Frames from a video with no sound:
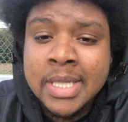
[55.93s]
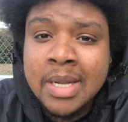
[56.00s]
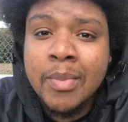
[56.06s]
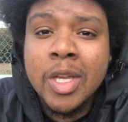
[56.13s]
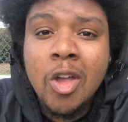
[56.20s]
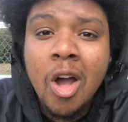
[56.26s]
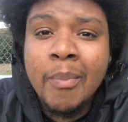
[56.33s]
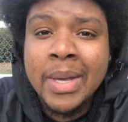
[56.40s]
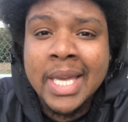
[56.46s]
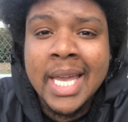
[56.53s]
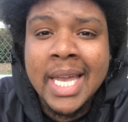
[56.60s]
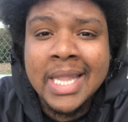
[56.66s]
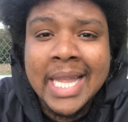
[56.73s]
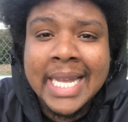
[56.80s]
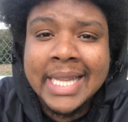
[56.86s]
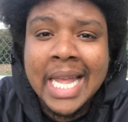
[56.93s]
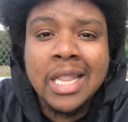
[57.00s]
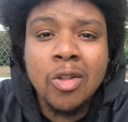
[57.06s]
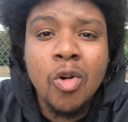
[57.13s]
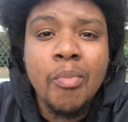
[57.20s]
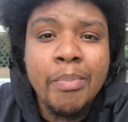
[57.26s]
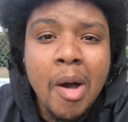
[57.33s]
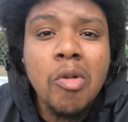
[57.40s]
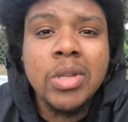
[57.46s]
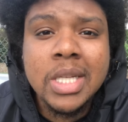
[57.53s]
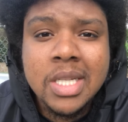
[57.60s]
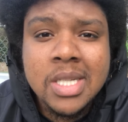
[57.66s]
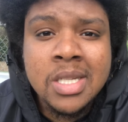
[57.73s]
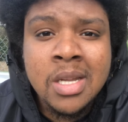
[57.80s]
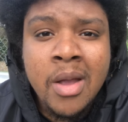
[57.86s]
Some of y'all been getting, like, that little
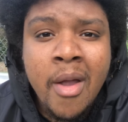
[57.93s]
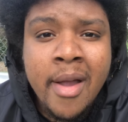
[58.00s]
bonus.